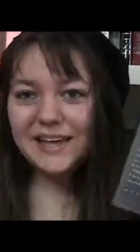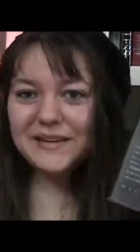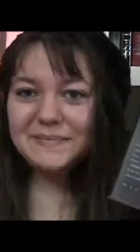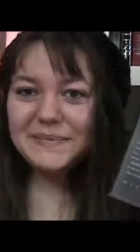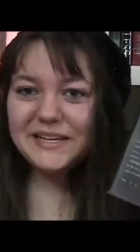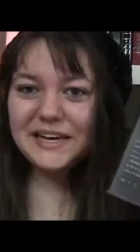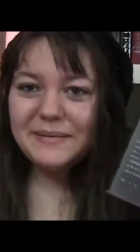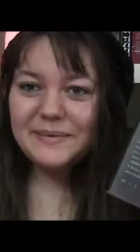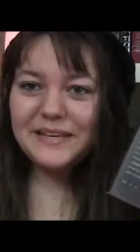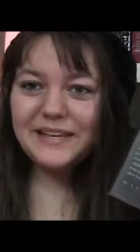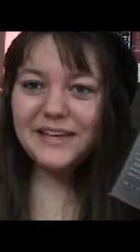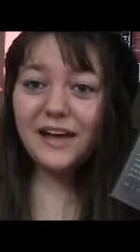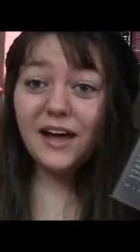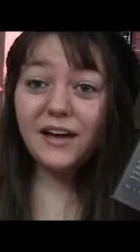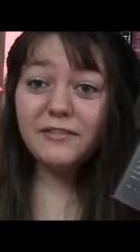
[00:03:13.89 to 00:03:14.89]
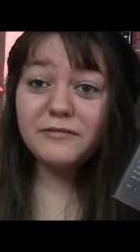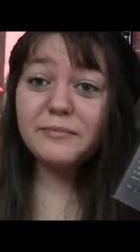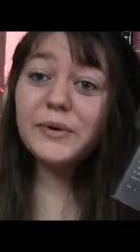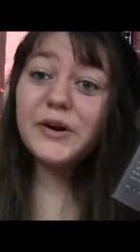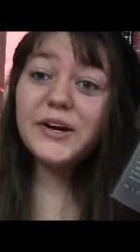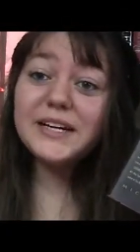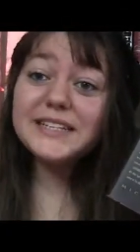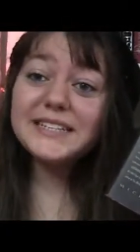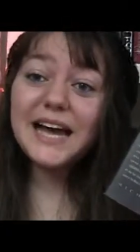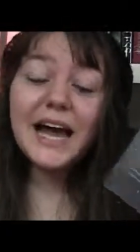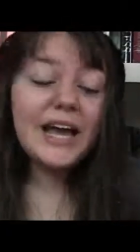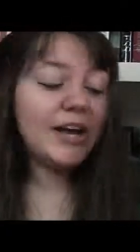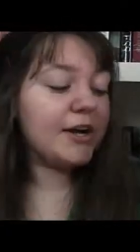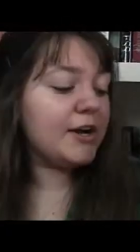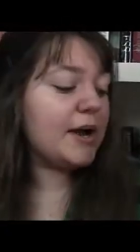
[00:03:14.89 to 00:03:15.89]
The Unbecoming of
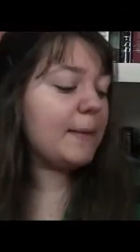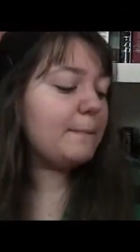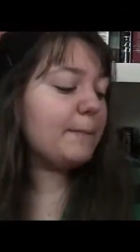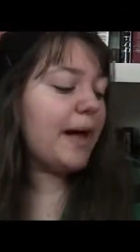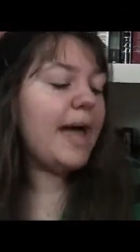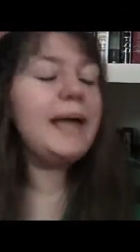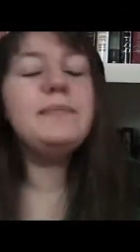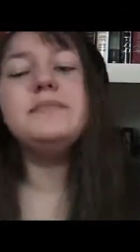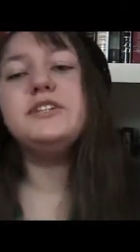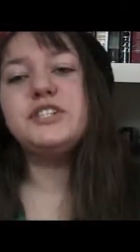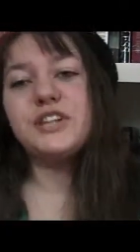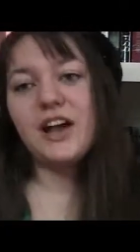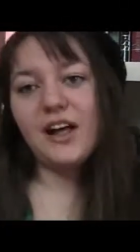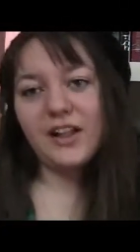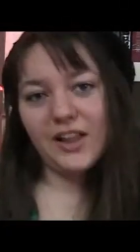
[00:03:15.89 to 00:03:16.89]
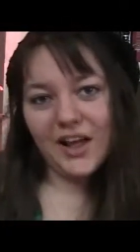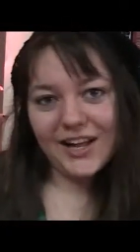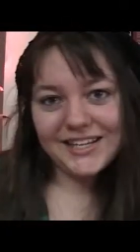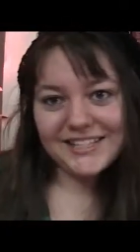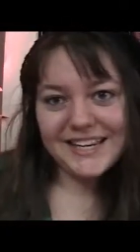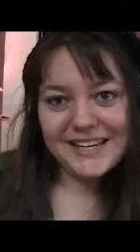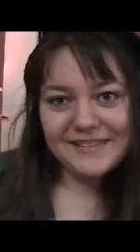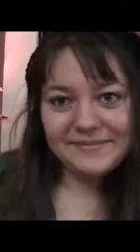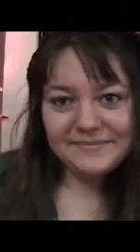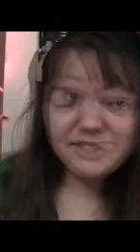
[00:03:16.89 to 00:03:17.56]
Mara Dyer by Michelle Hunt.